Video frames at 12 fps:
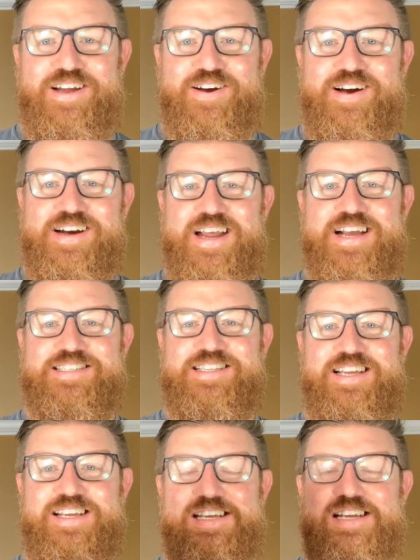All right, next
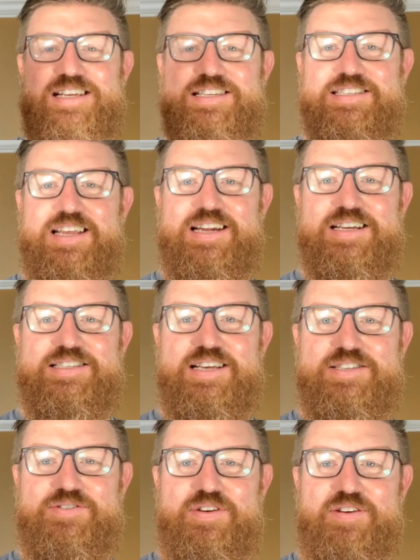is an
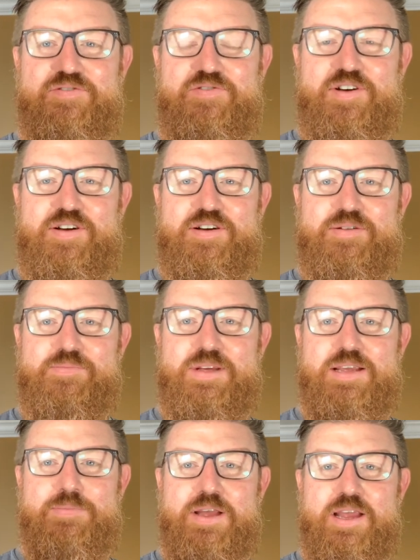accessory from
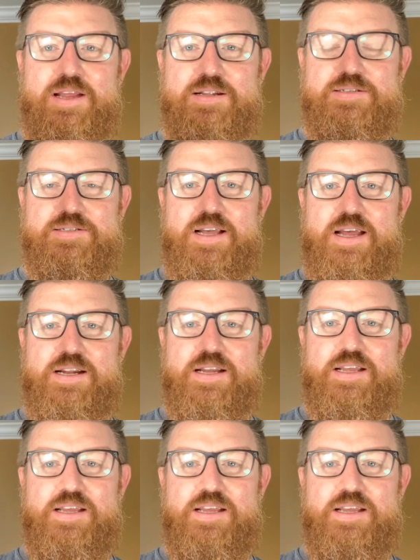He-Man set.